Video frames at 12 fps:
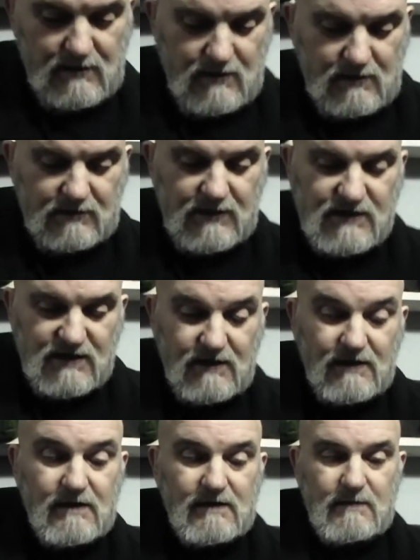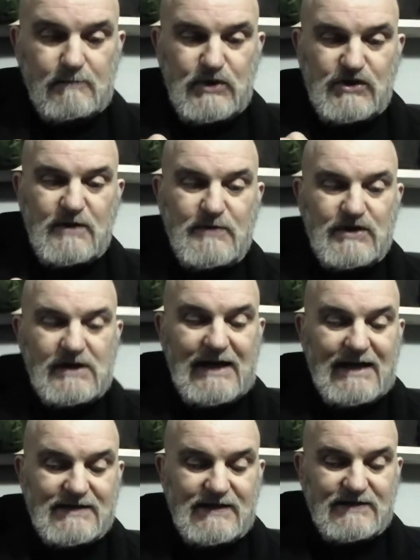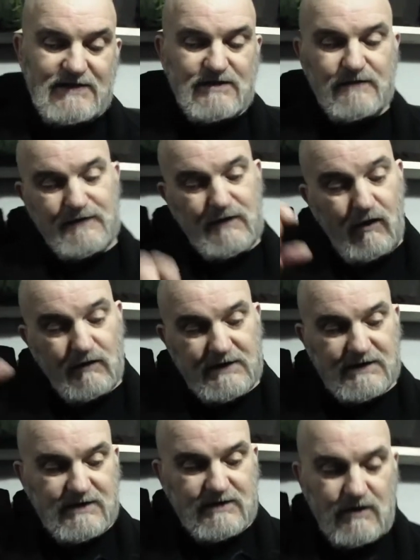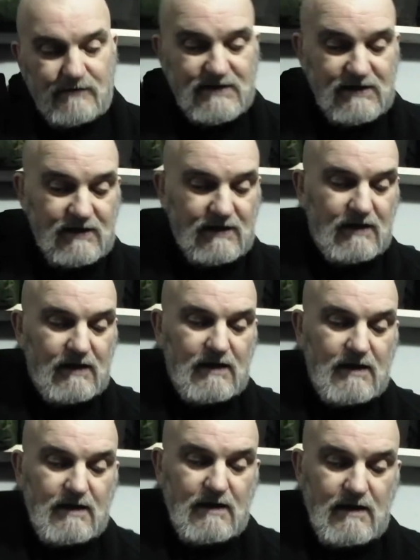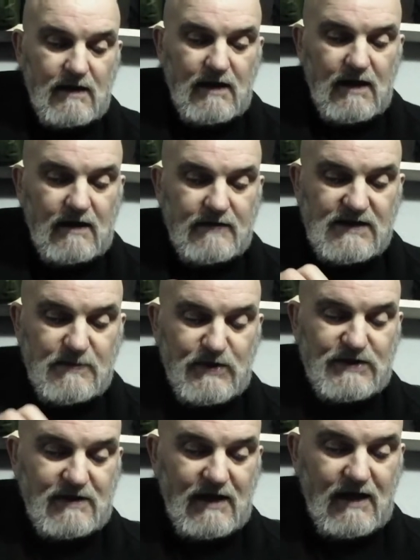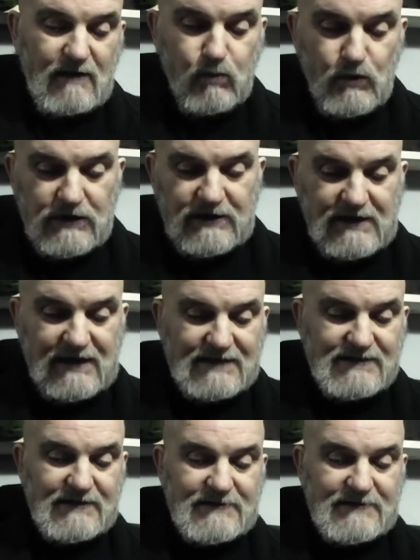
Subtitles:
these are prescription glasses, these are for long distance obviously. These are working glasses.